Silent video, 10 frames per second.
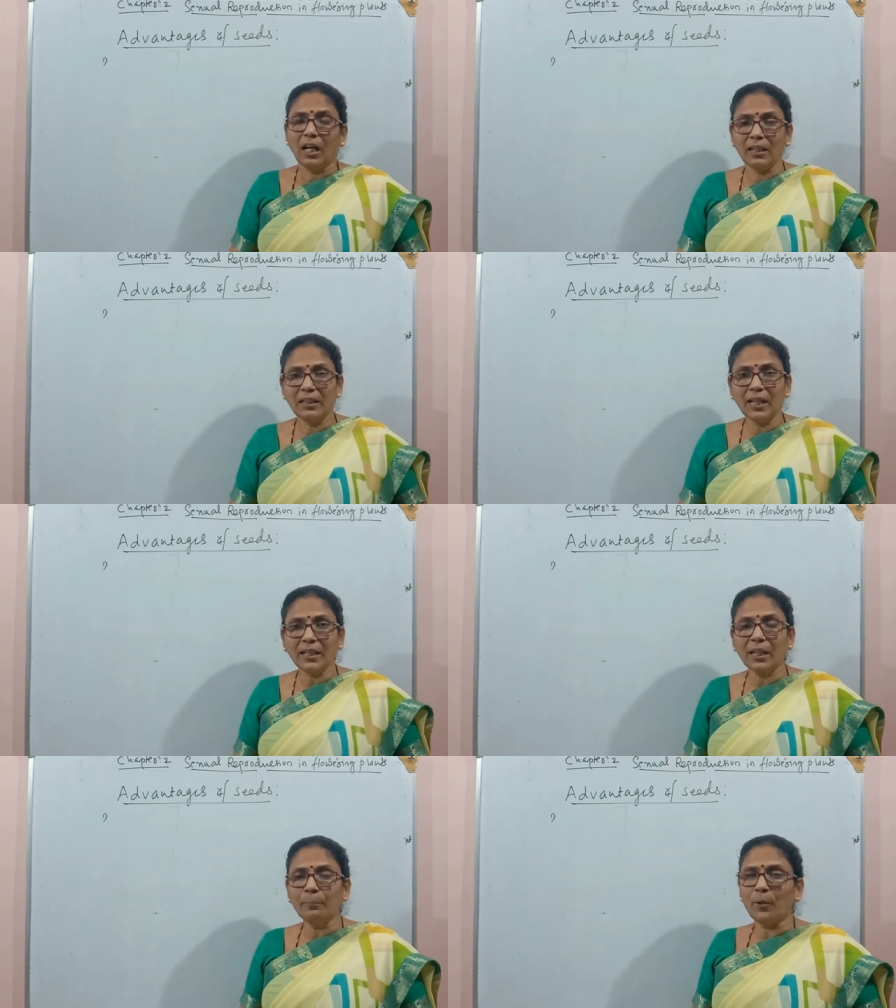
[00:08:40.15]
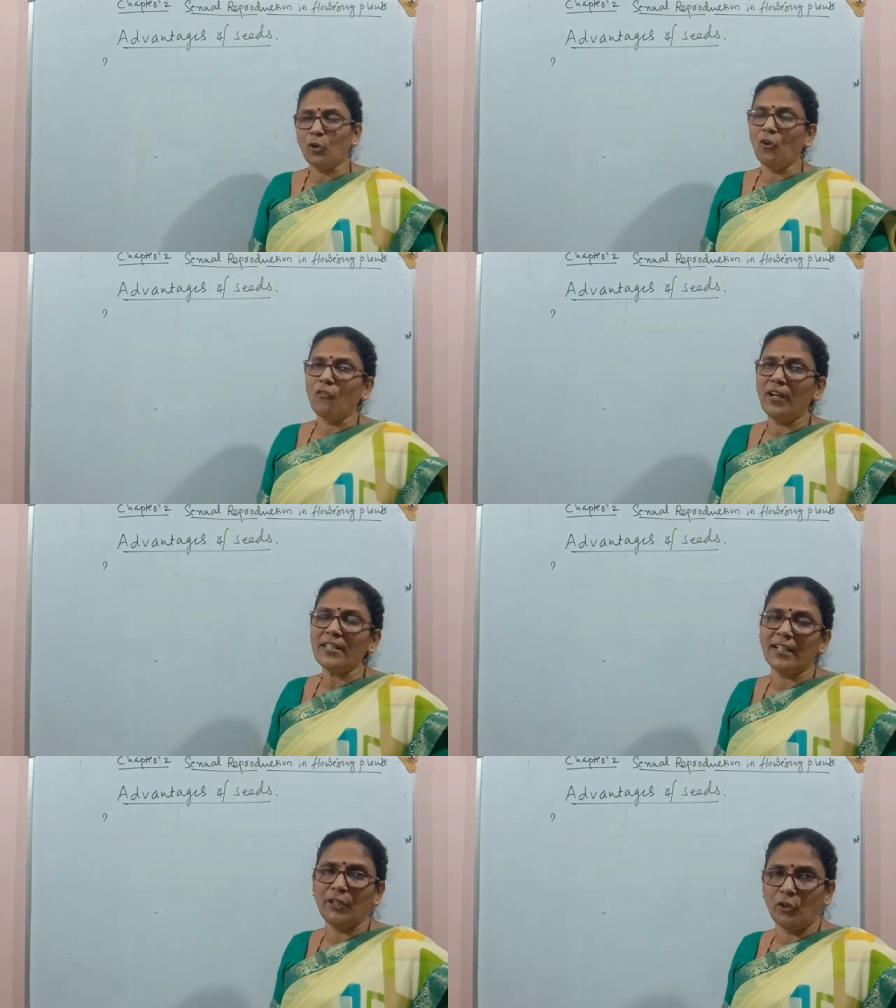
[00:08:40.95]
Unlike in
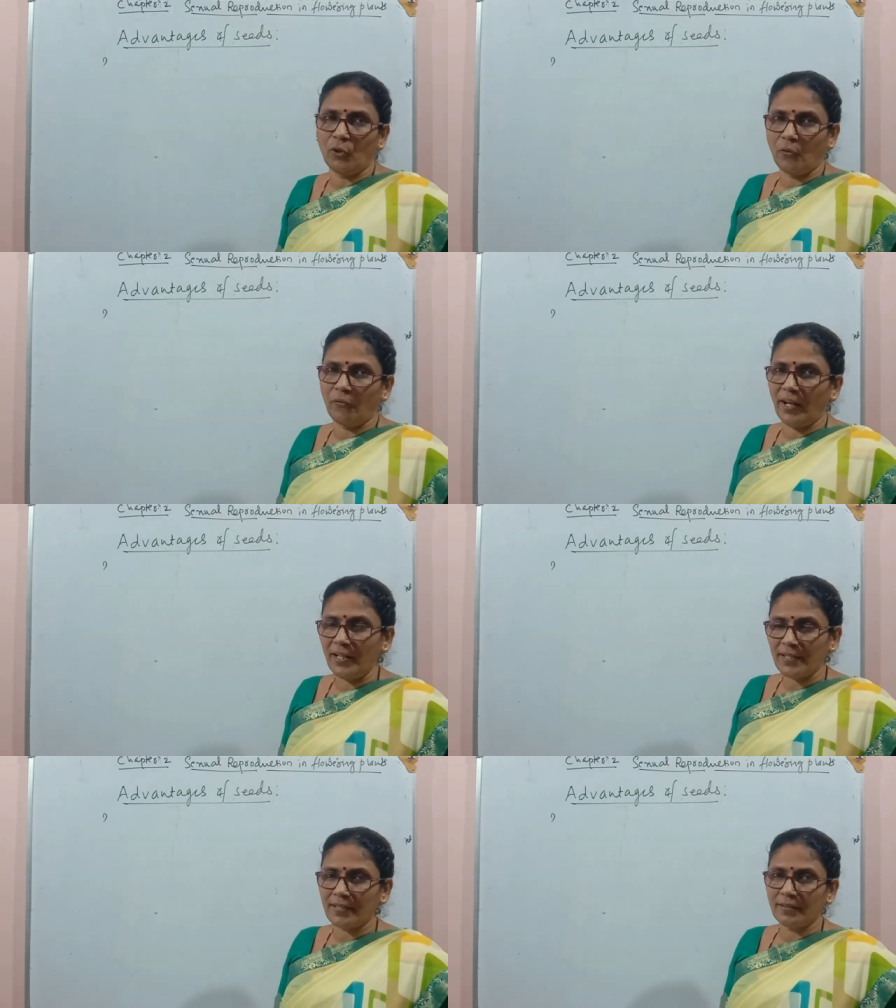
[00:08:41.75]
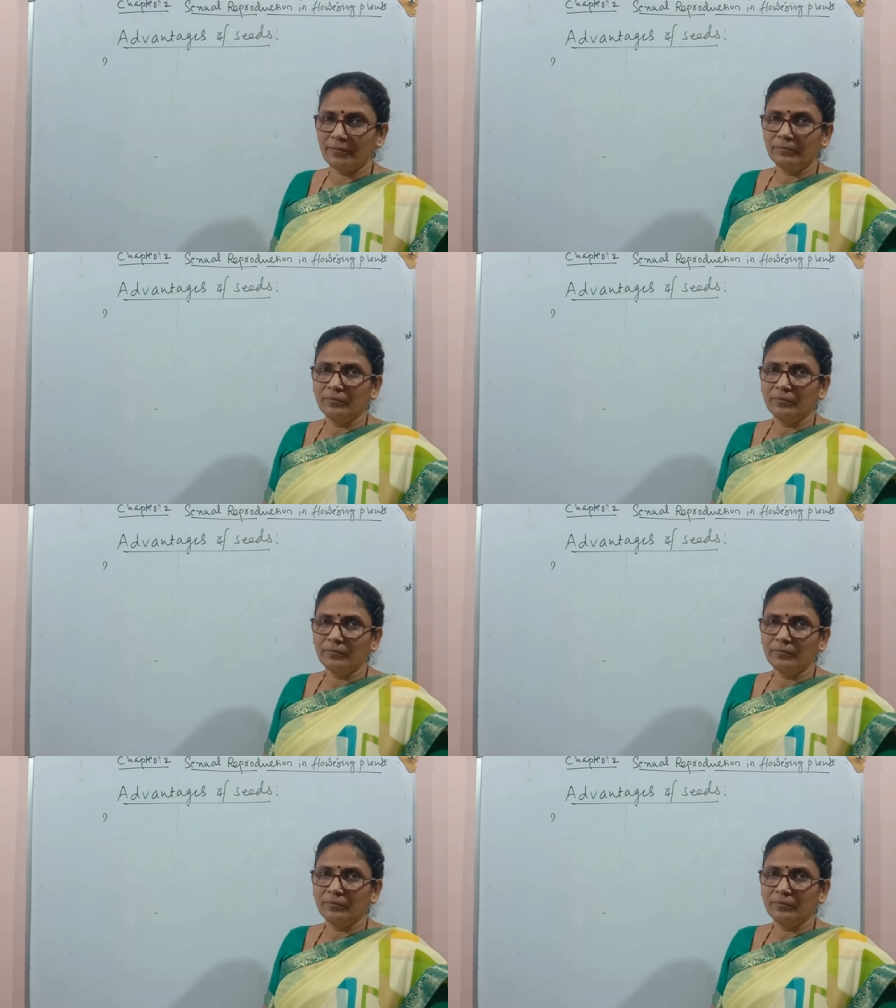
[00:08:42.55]
bryophytes and pteridophytes,